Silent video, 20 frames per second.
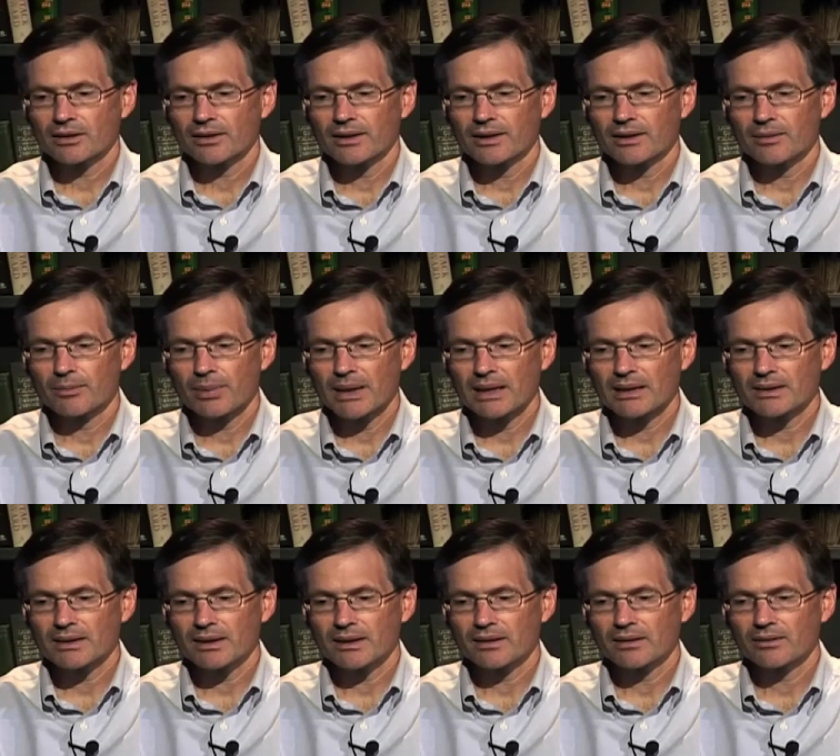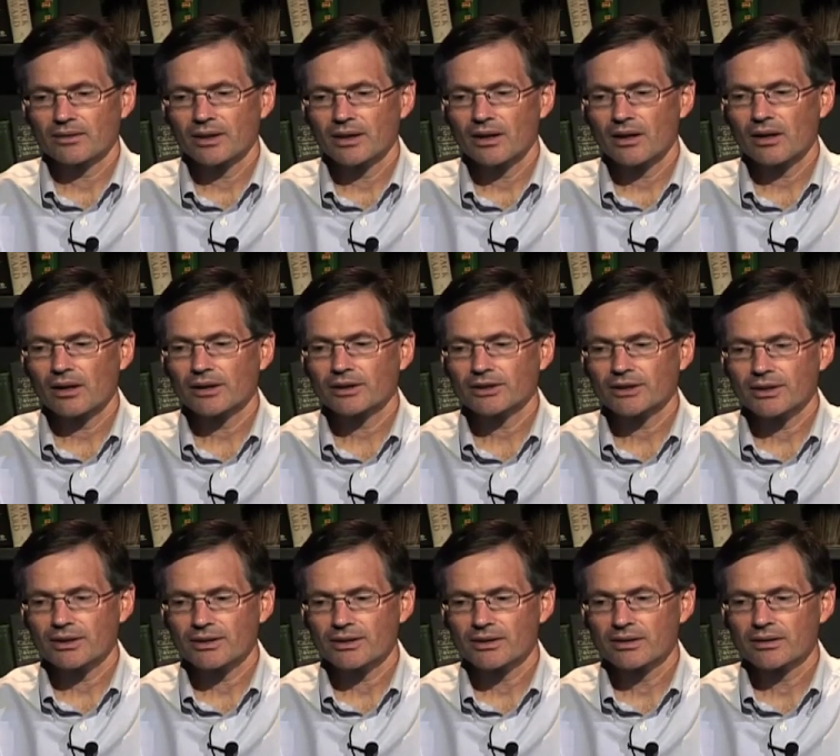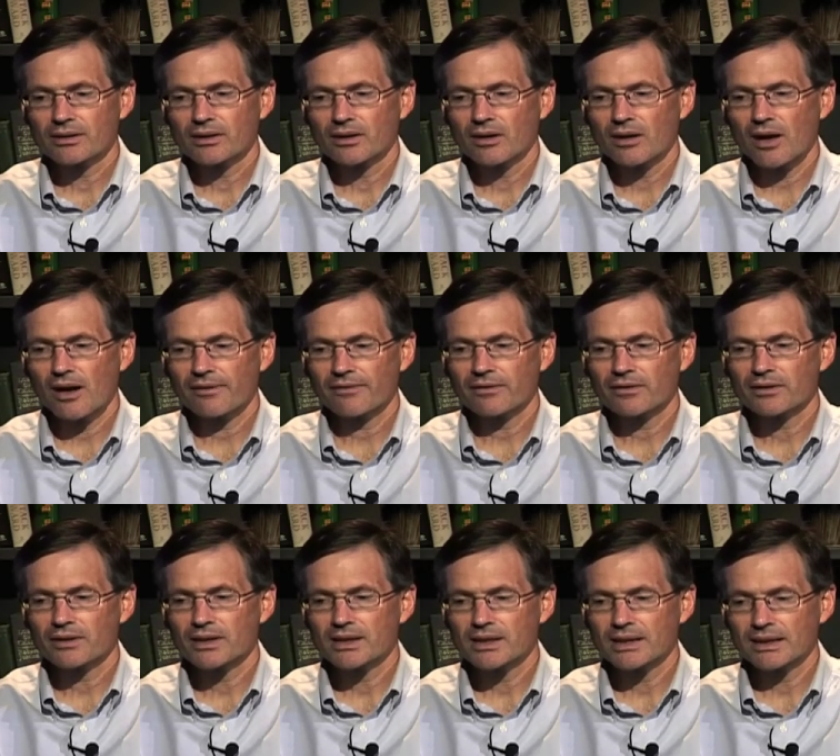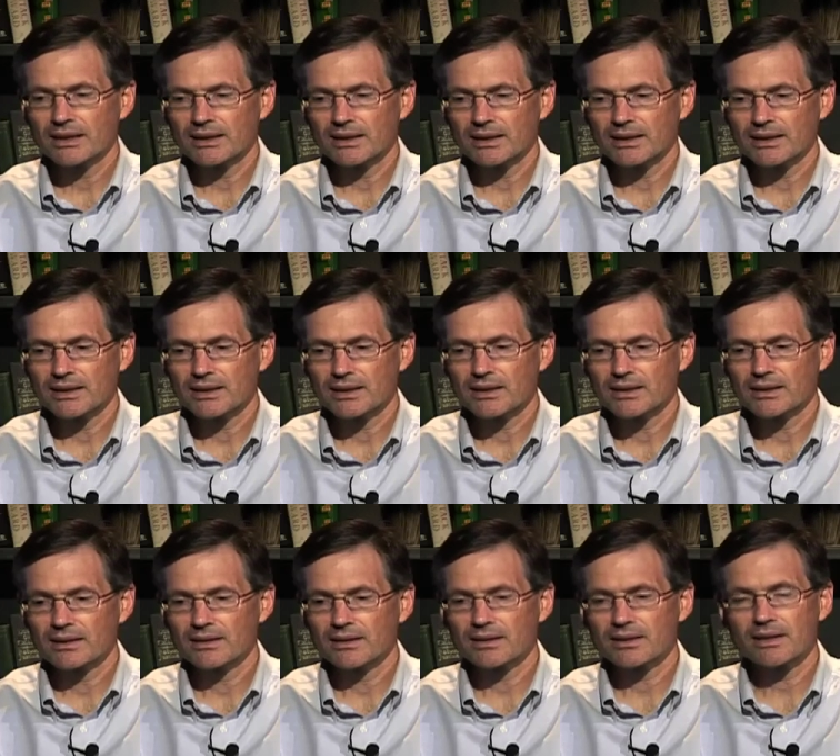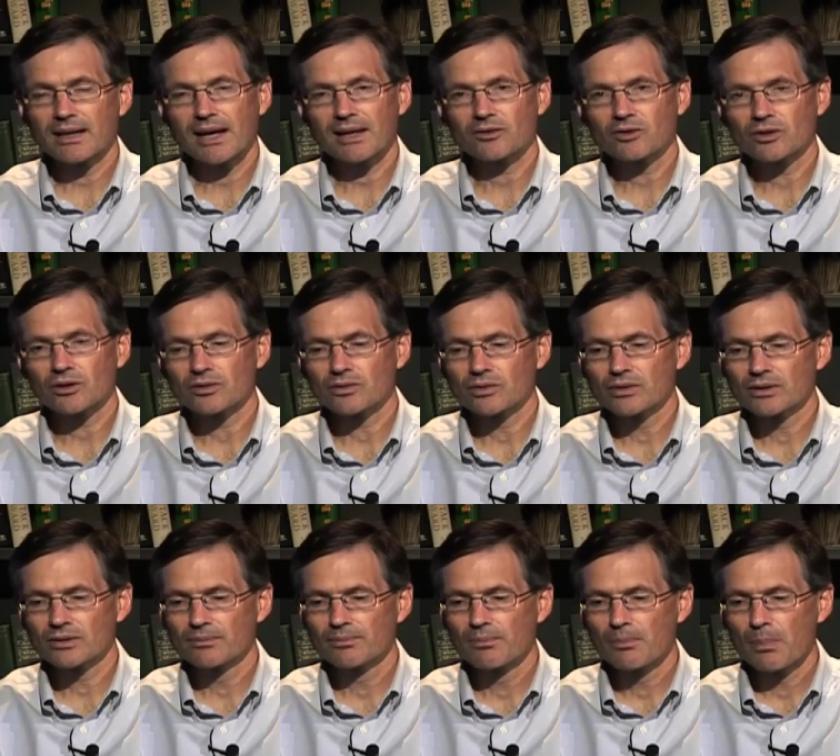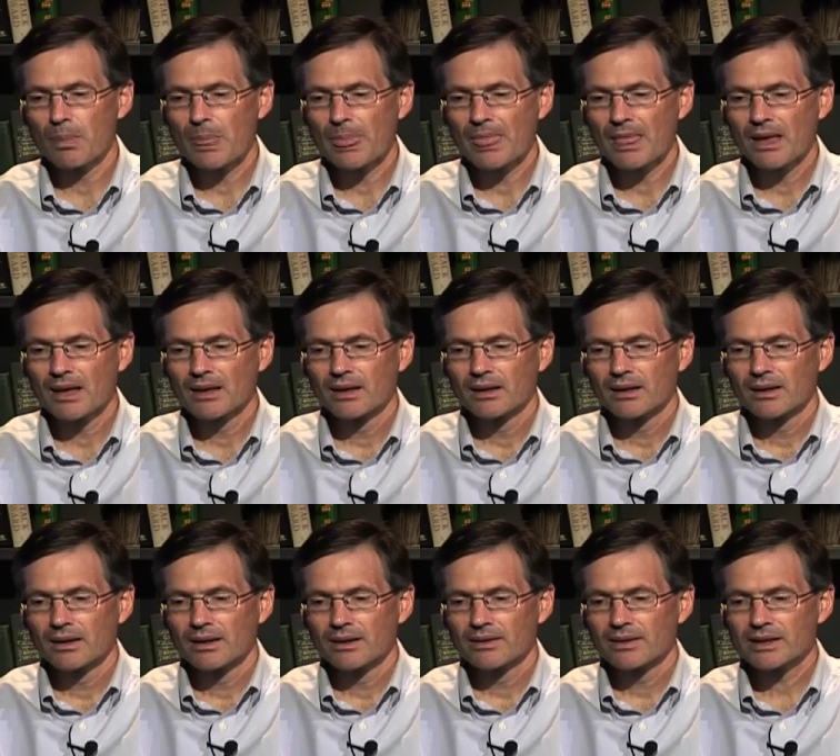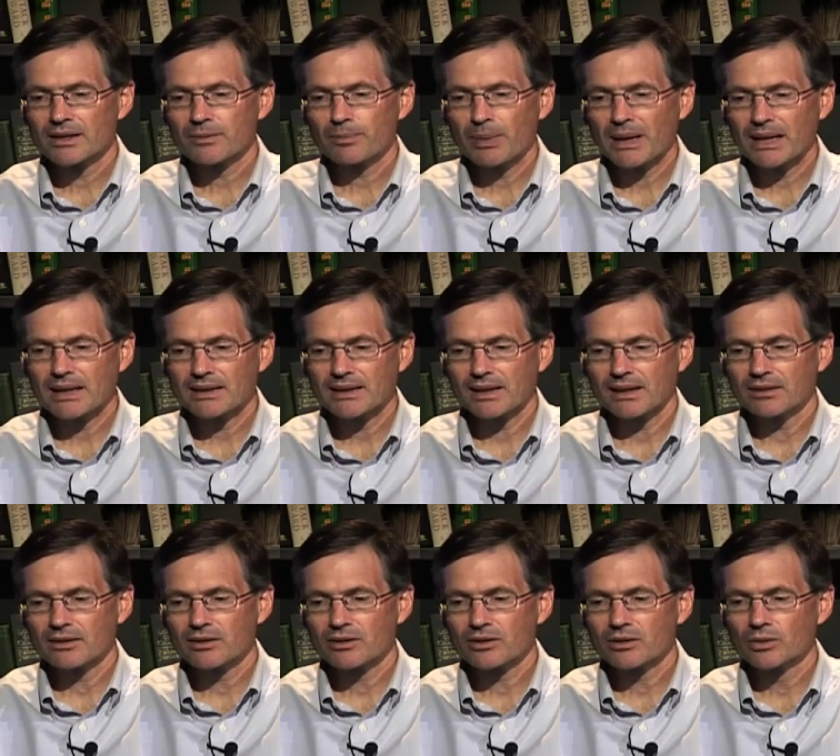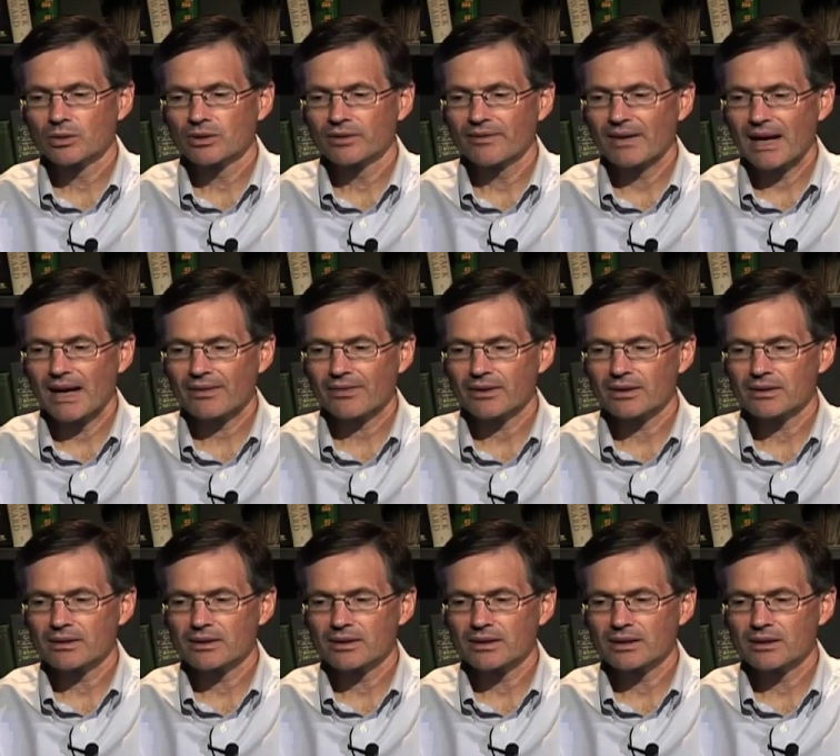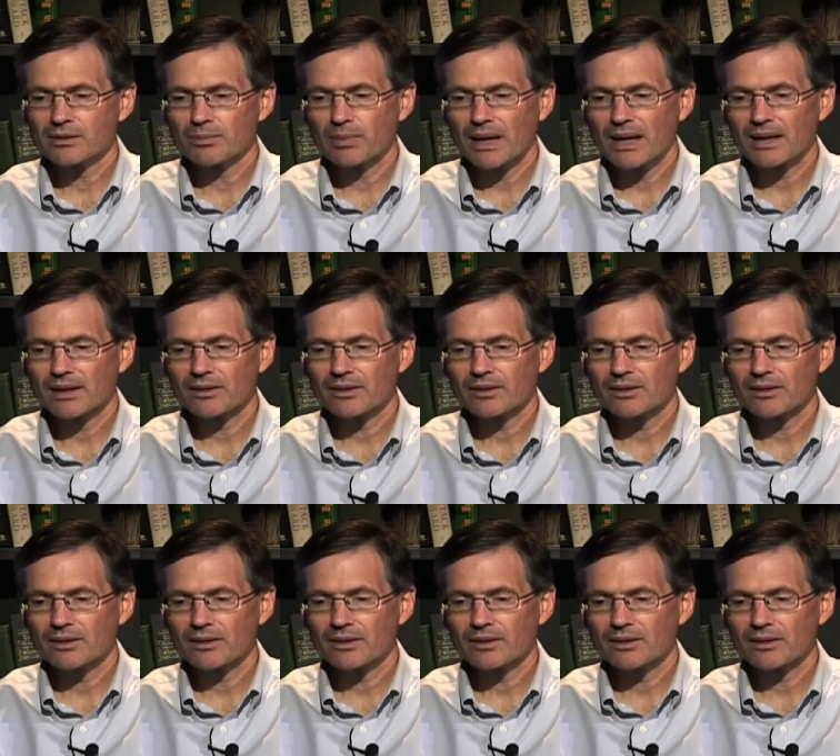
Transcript: in the painting, the arches, the coffered ceilings, the statues. This painting, The School of Athens, is by